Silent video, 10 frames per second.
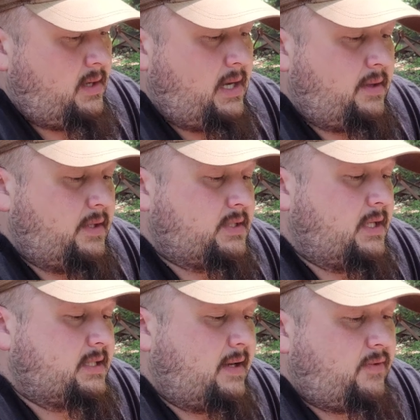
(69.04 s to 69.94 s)
Now this
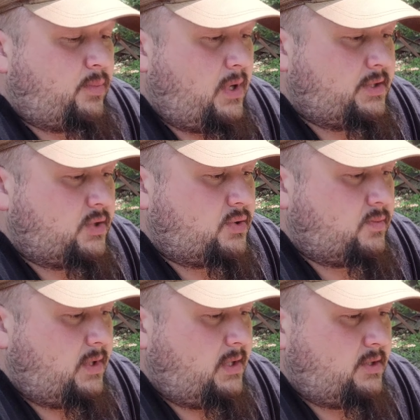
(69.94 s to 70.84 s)
does have the pressure
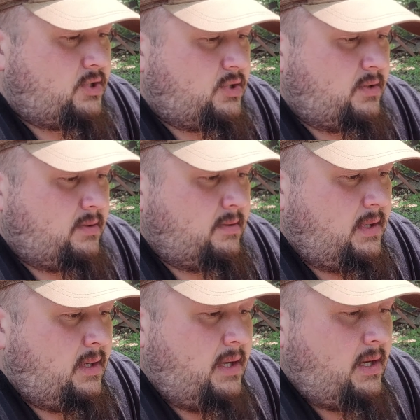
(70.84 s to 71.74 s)
switch.
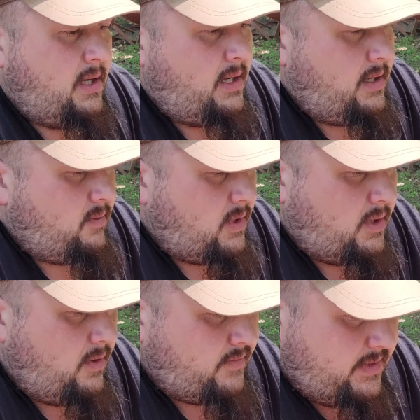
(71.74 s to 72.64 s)
We're going to
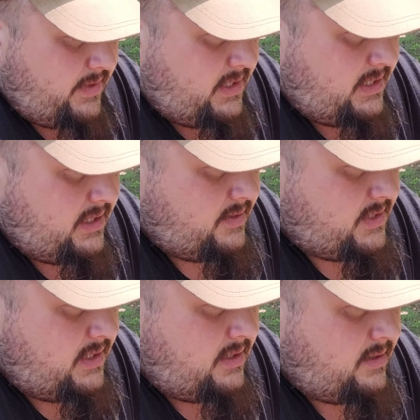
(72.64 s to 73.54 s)
go over some of the details
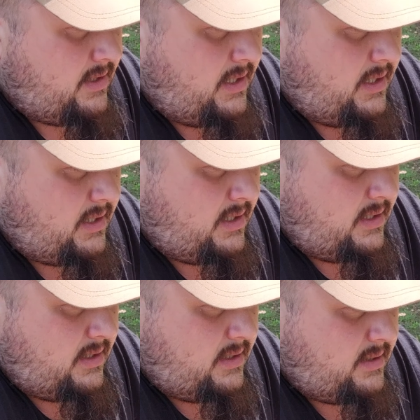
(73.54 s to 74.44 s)
here.
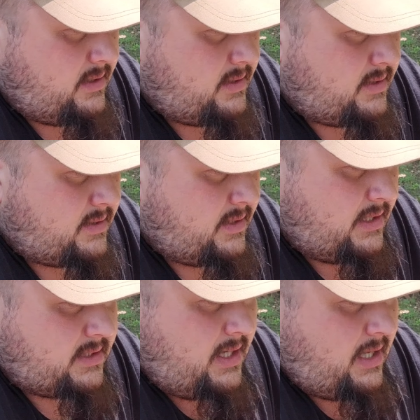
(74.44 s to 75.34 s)

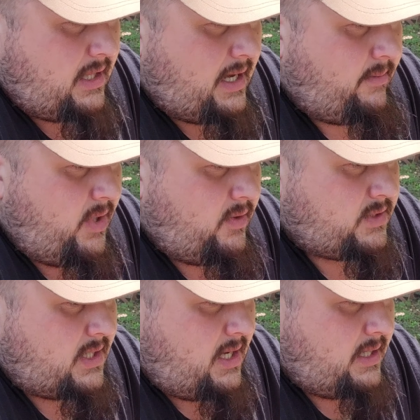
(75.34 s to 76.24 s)
It's got light
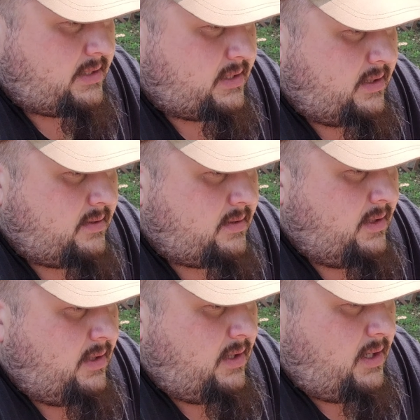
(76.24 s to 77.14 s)
modes, constant,
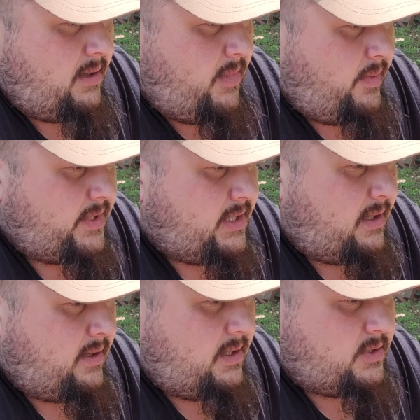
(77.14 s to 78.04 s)

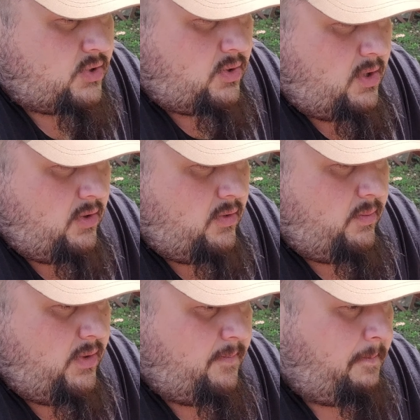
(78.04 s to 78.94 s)
momentary, strobe.